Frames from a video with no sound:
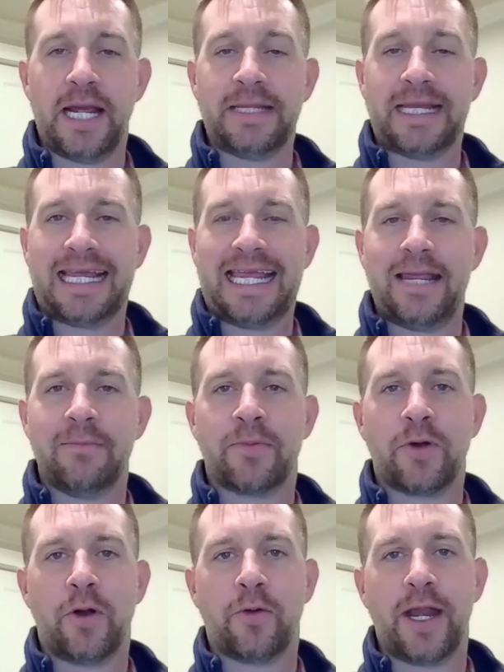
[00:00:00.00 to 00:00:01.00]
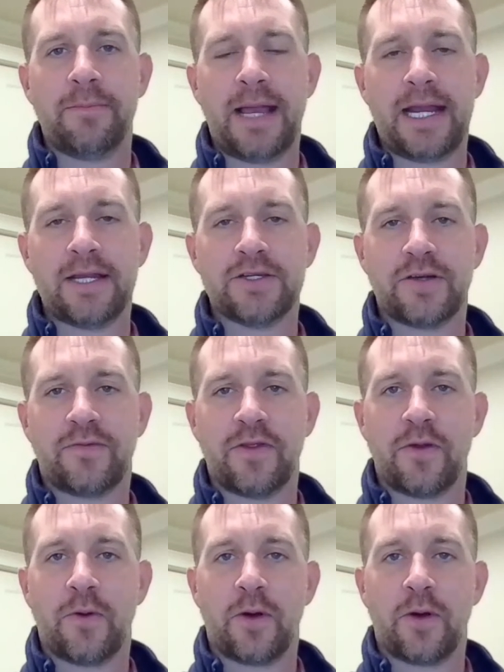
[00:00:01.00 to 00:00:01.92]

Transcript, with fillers: I'm the Game Program Manager for